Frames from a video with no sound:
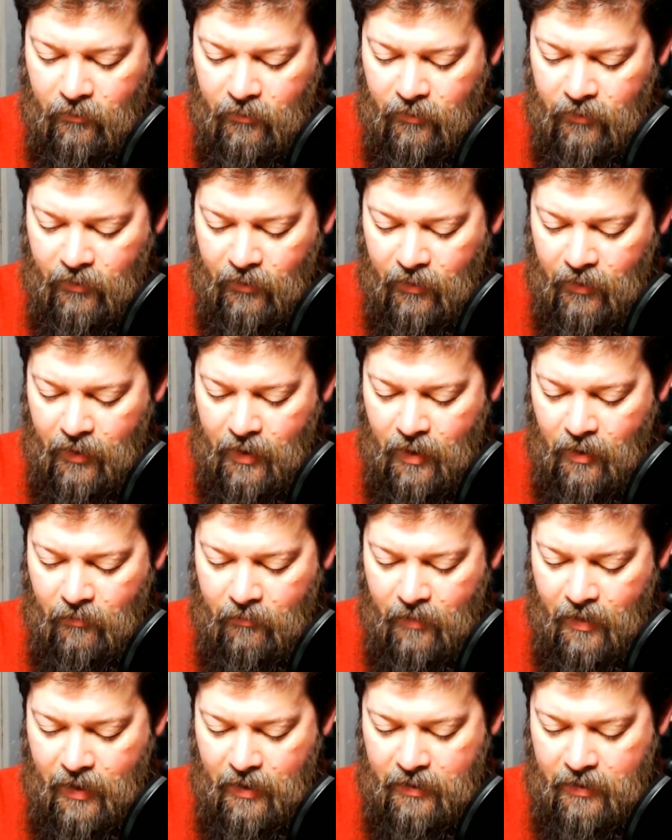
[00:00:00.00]
with the cloud
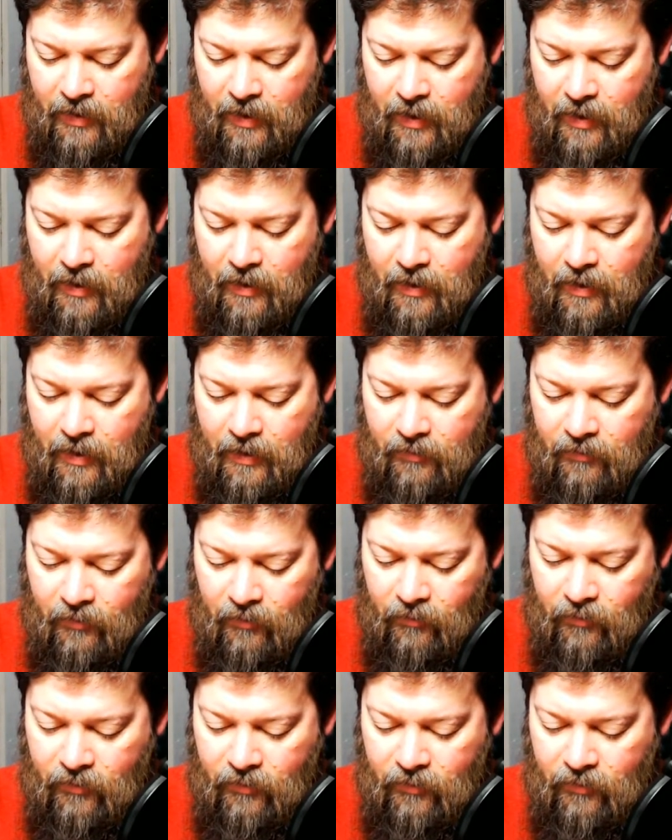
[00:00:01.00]
by day and